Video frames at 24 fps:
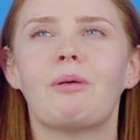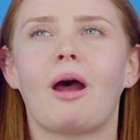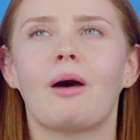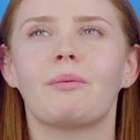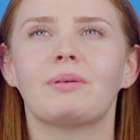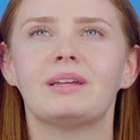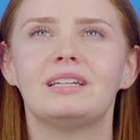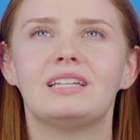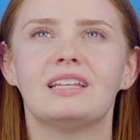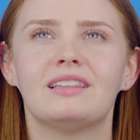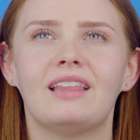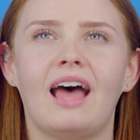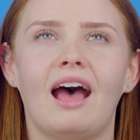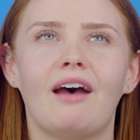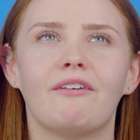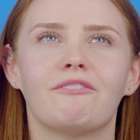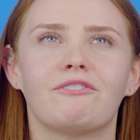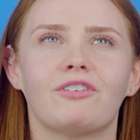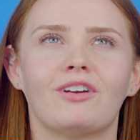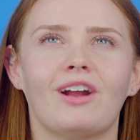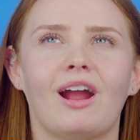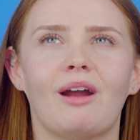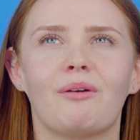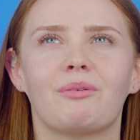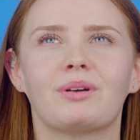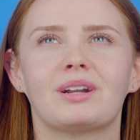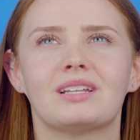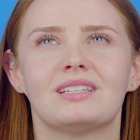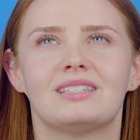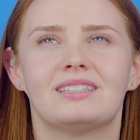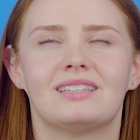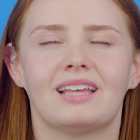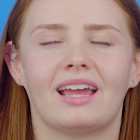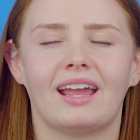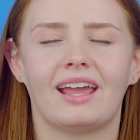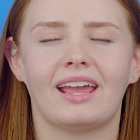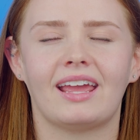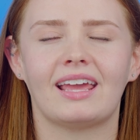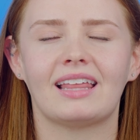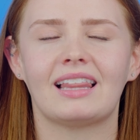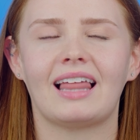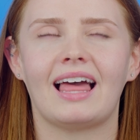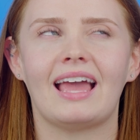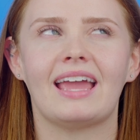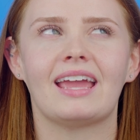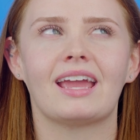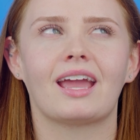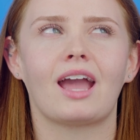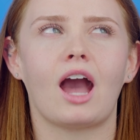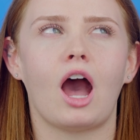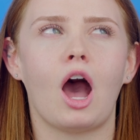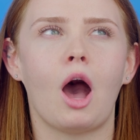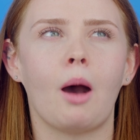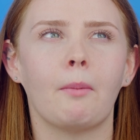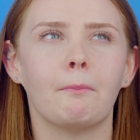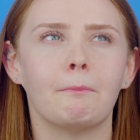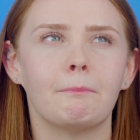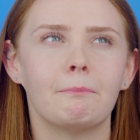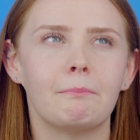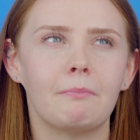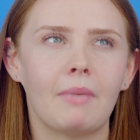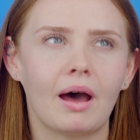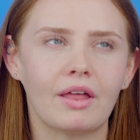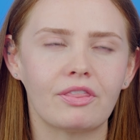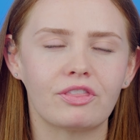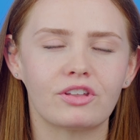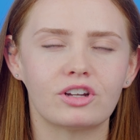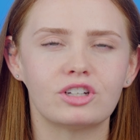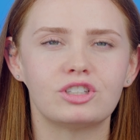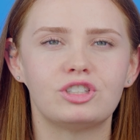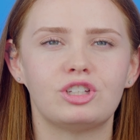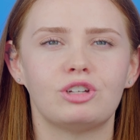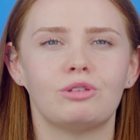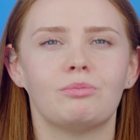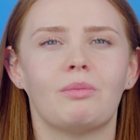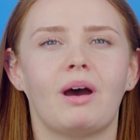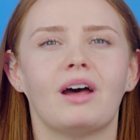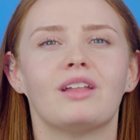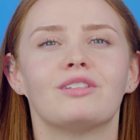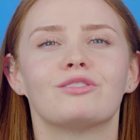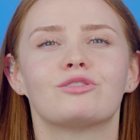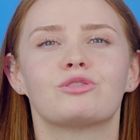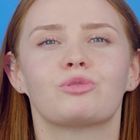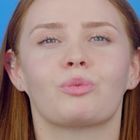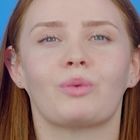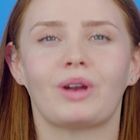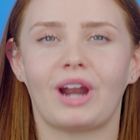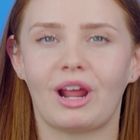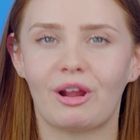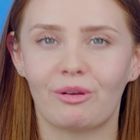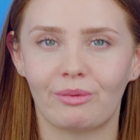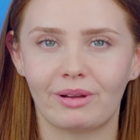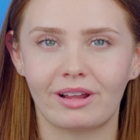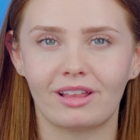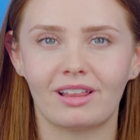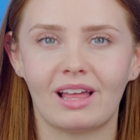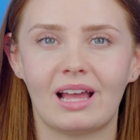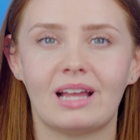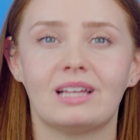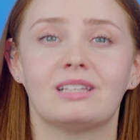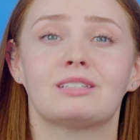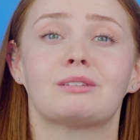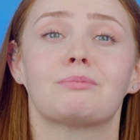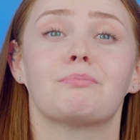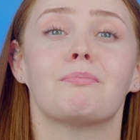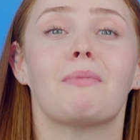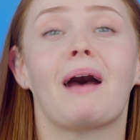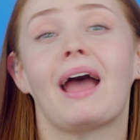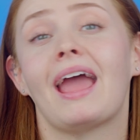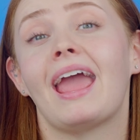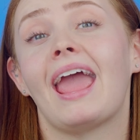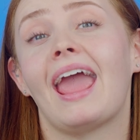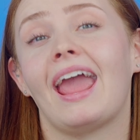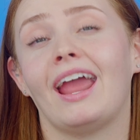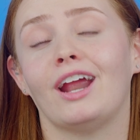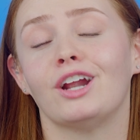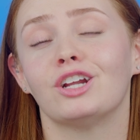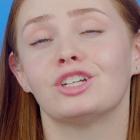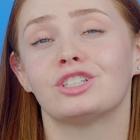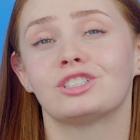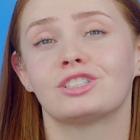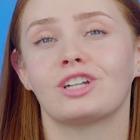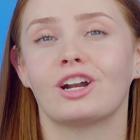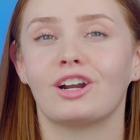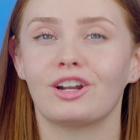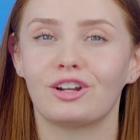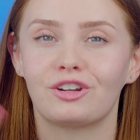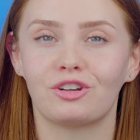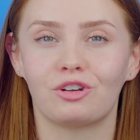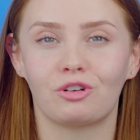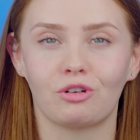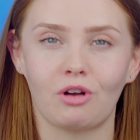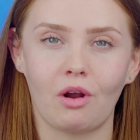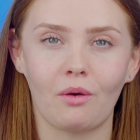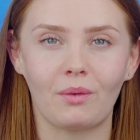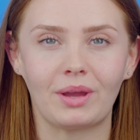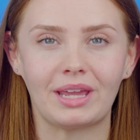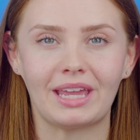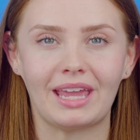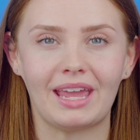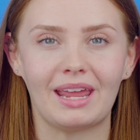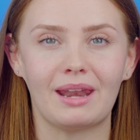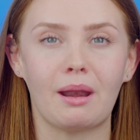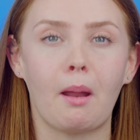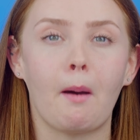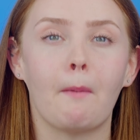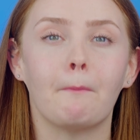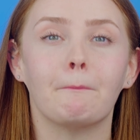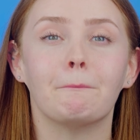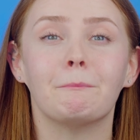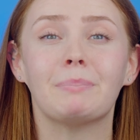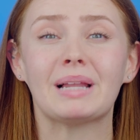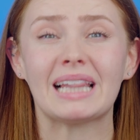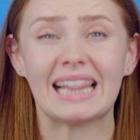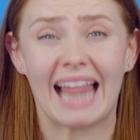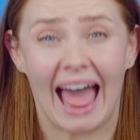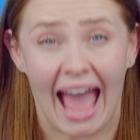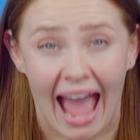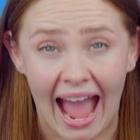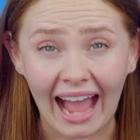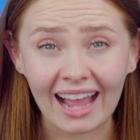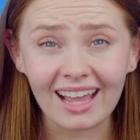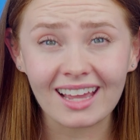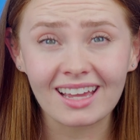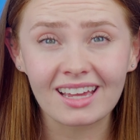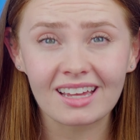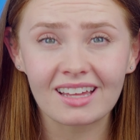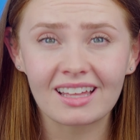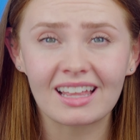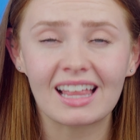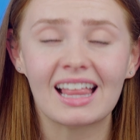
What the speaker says: probably did that for, I want to say a month or 2 months, when I realized my hair started growing in black.